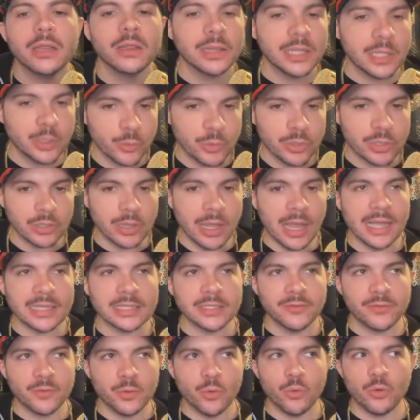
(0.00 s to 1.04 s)
liquid glass,
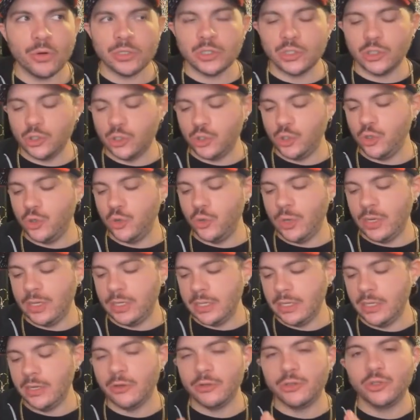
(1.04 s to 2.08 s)
of course, to
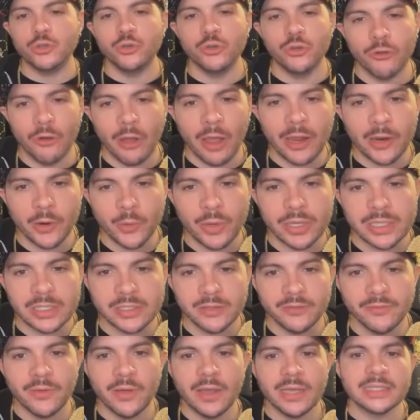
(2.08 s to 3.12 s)
adhere to your iOS
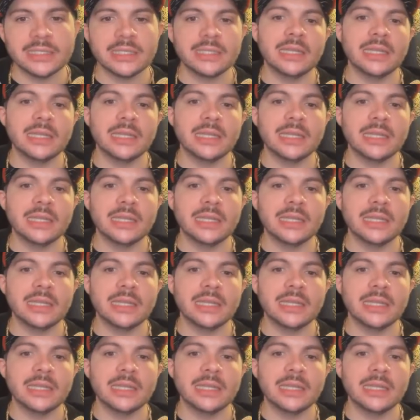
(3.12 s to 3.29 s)
device,